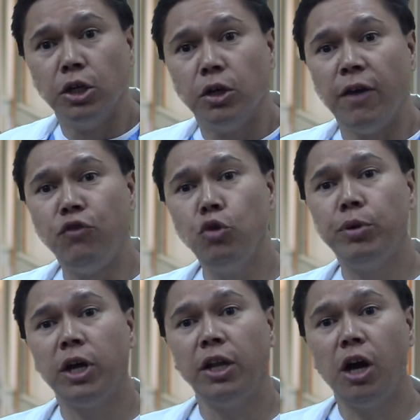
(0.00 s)
If you
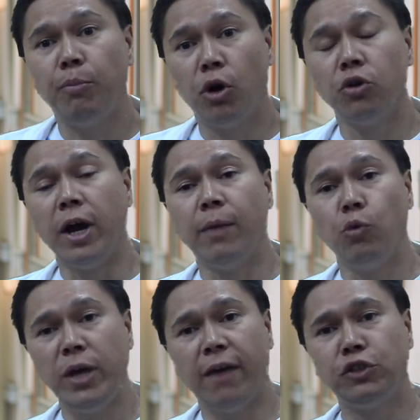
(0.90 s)
put on our program,
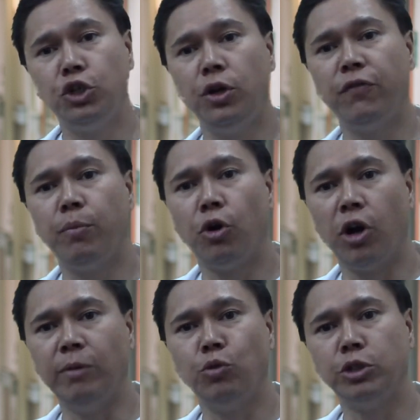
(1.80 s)
we have 2 different
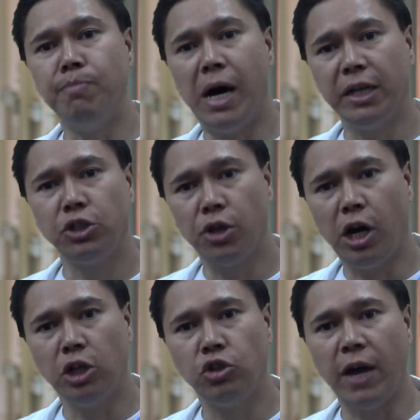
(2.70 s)
programs which monitor the
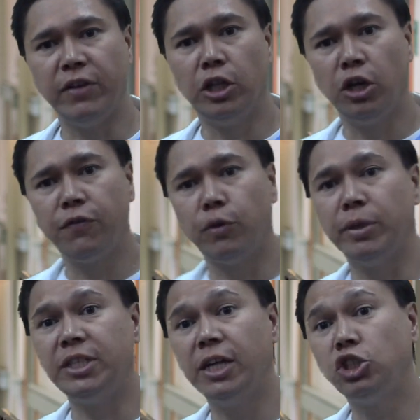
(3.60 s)
hard drive and look for
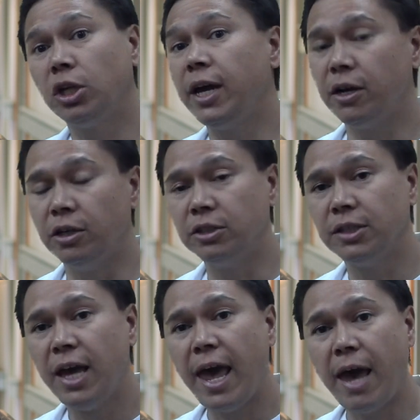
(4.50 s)
potential errors
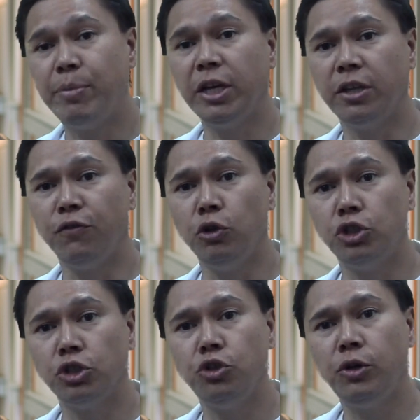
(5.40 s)
happening in the future
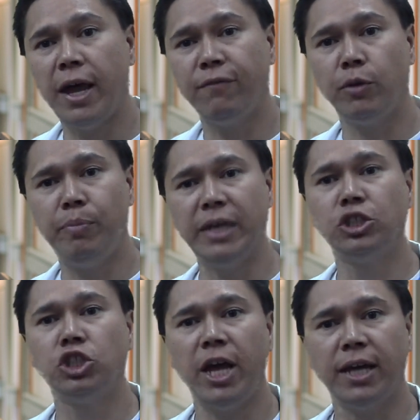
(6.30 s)
so you can have your
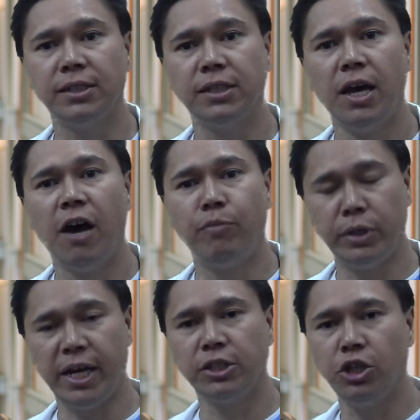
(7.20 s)
best chance of
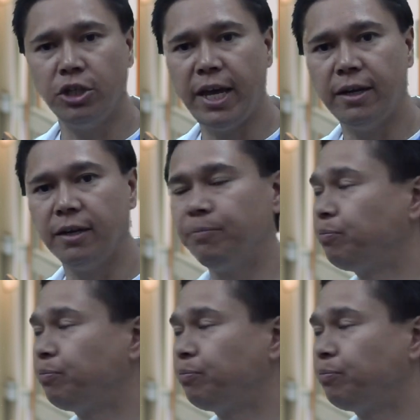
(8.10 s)
protecting your data.